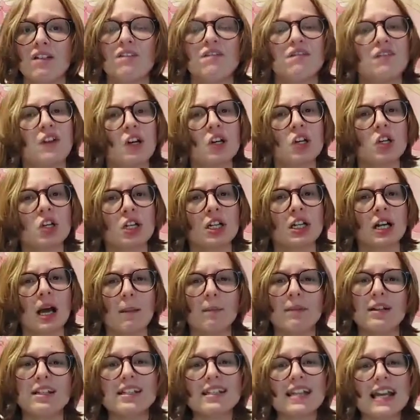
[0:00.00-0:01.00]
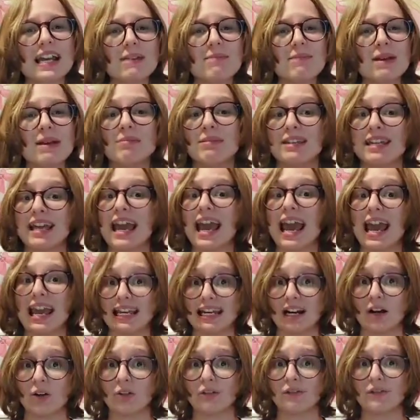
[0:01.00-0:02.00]
Function, I'm going to say maybe 8
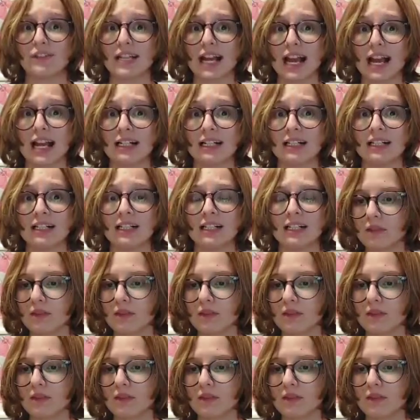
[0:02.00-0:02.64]
out of 10.